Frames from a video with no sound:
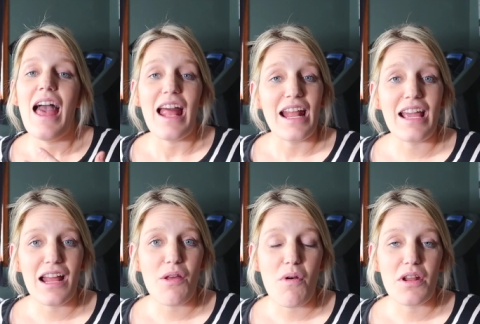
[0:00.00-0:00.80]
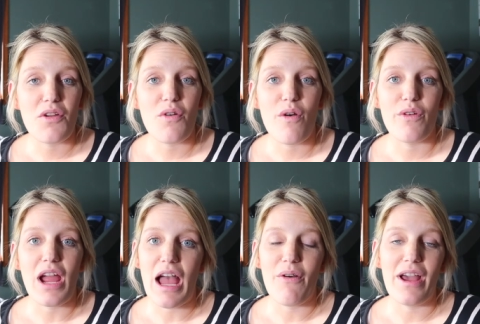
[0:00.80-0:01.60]
and I kind of want to go over
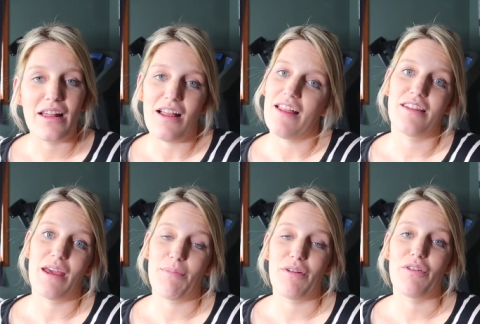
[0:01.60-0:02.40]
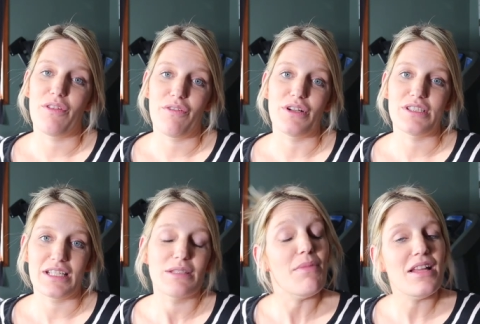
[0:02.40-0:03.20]
how I cloth diaper for the first
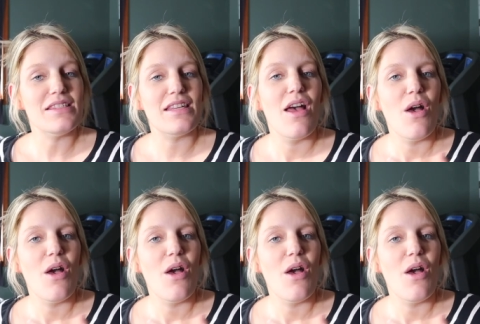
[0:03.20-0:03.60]
six months